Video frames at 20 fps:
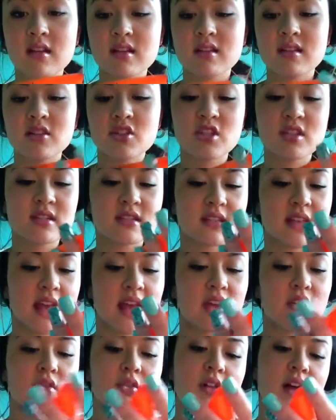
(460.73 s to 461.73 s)
This is just
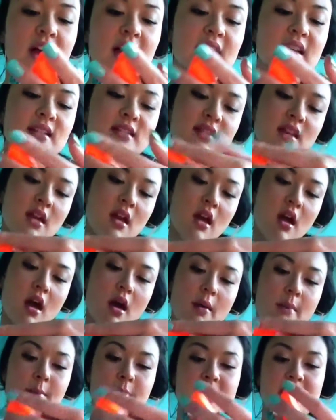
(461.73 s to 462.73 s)
Scandaleyes
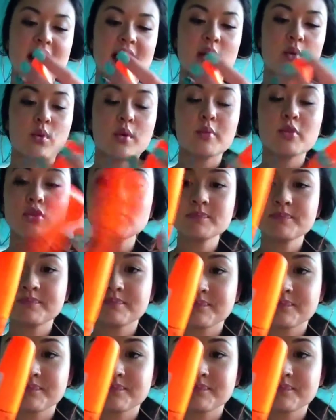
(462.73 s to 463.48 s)
by Rimmel.